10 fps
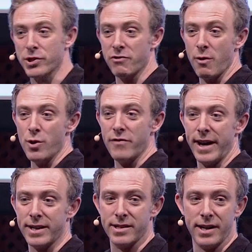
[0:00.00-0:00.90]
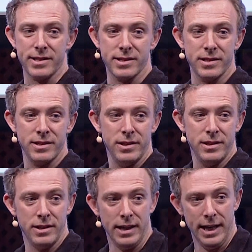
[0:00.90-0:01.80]
to remove access
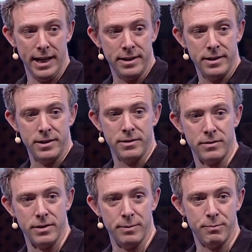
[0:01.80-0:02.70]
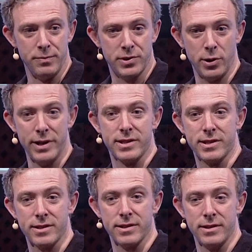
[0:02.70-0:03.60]
uh, to
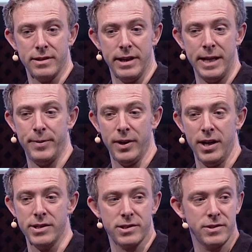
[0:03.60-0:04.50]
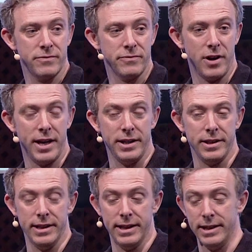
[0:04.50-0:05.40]
its APIs right?
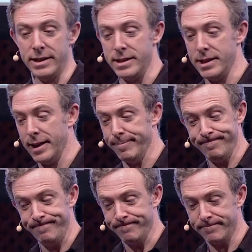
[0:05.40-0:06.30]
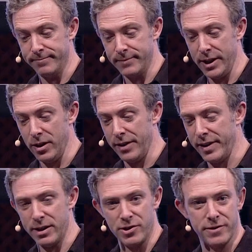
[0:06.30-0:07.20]
And um, you know, I
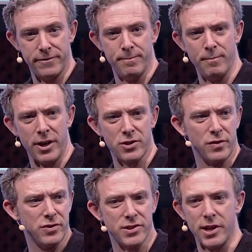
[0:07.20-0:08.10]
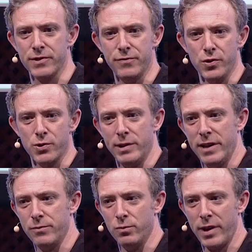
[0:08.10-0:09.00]
think it was just Microsoft and Salesforce were
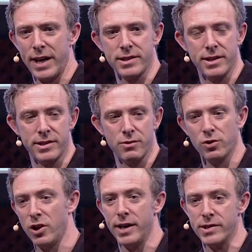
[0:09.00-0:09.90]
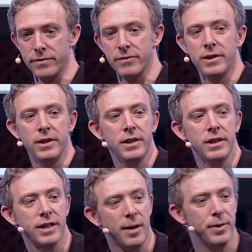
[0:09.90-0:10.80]
left with access, and there are all kinds of
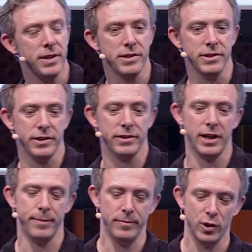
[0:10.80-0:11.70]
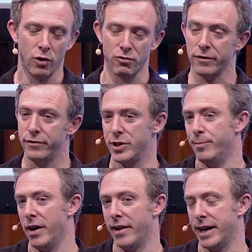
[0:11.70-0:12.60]
companies that um, got wrong-footed
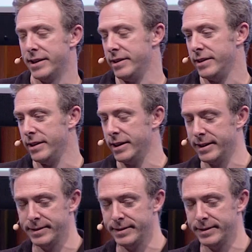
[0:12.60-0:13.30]
by that. And, uh,